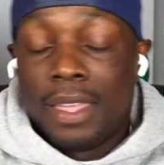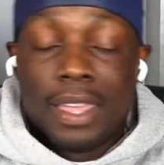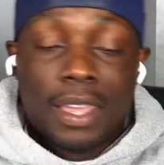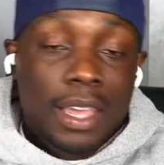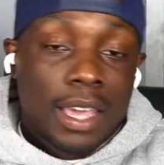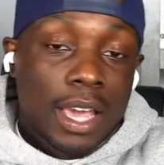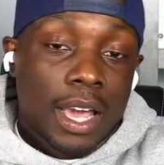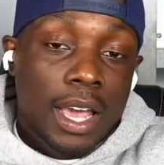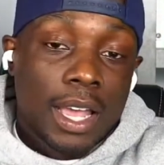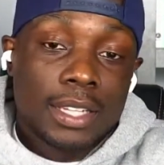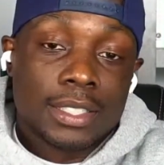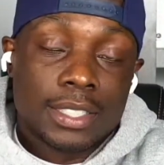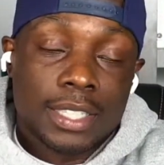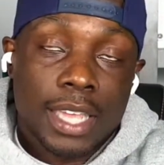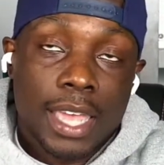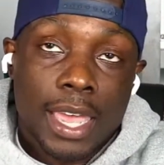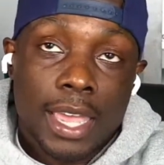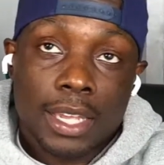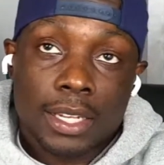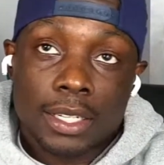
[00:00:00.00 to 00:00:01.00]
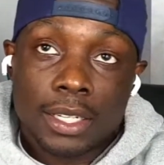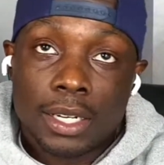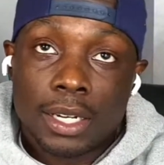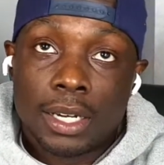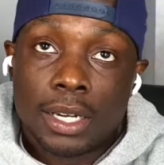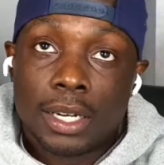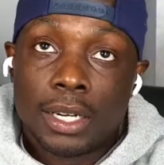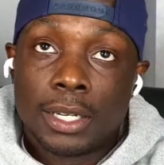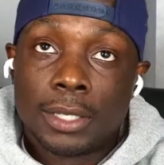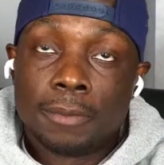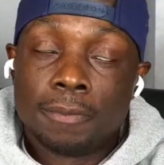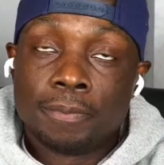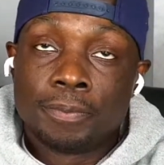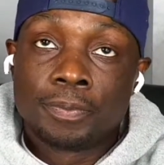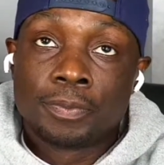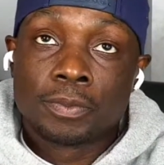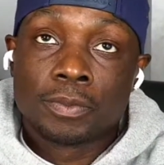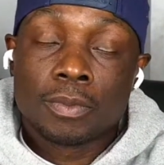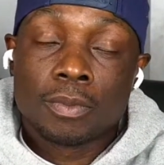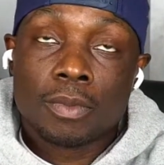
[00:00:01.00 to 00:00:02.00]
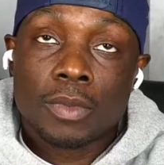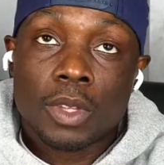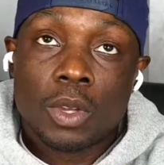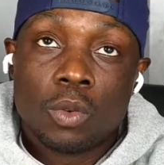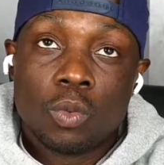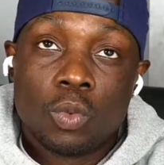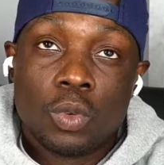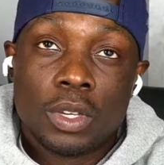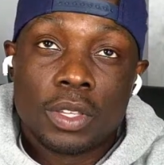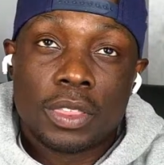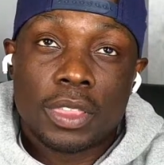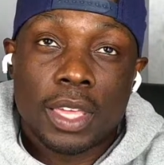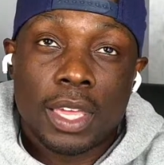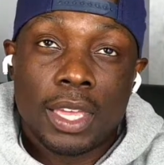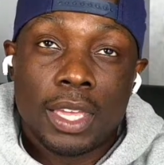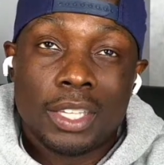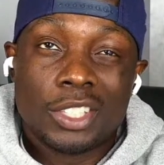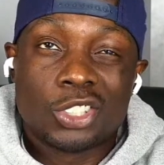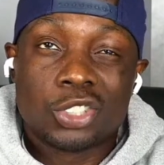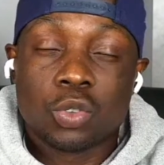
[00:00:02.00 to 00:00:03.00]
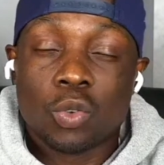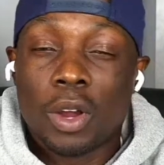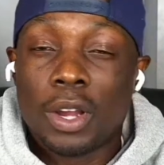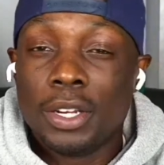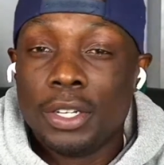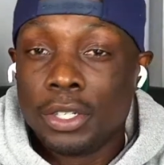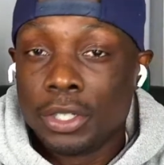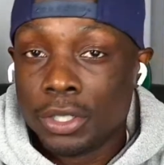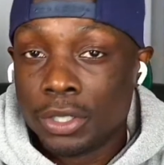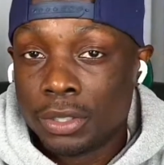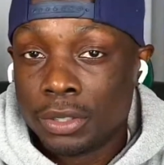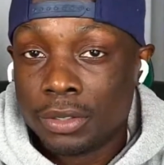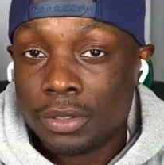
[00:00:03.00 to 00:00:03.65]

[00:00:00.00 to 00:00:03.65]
contact with a trainer